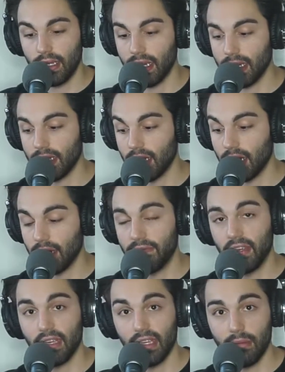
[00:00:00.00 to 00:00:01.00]
and
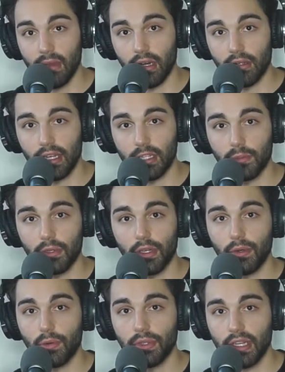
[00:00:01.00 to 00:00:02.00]
via email. That's
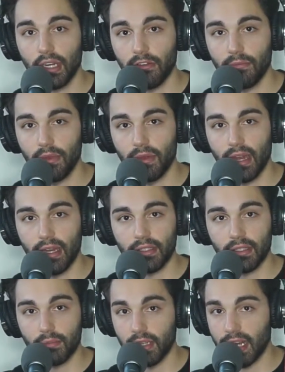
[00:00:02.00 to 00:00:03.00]
really cool to hear from you
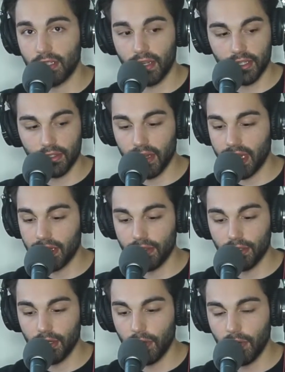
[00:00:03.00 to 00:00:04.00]
guys. I'm glad you guys are liking
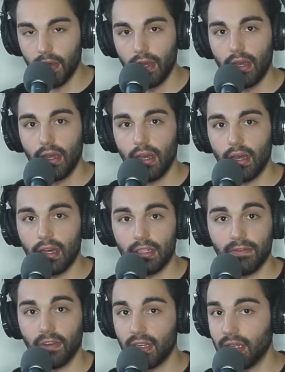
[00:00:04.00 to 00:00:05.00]
the show.
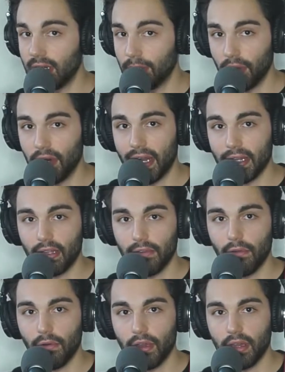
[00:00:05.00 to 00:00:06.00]
It's fun to put it out there
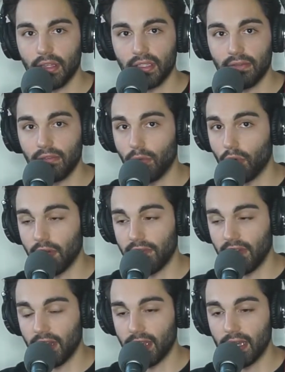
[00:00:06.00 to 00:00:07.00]
for you. It's even more
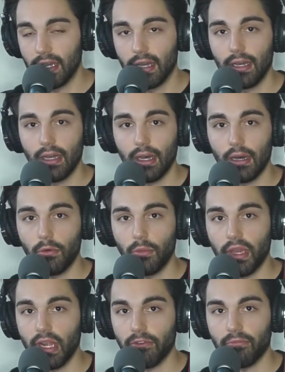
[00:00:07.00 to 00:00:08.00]
fun when
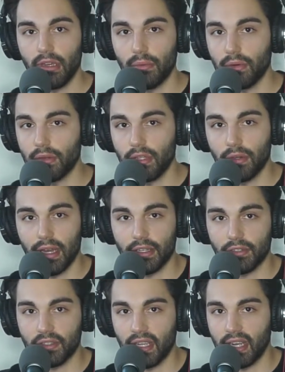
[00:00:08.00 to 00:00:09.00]
we hear from people and you
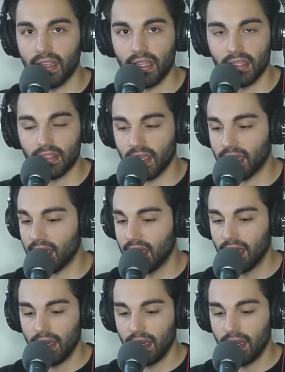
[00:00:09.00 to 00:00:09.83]
guys are saying things like,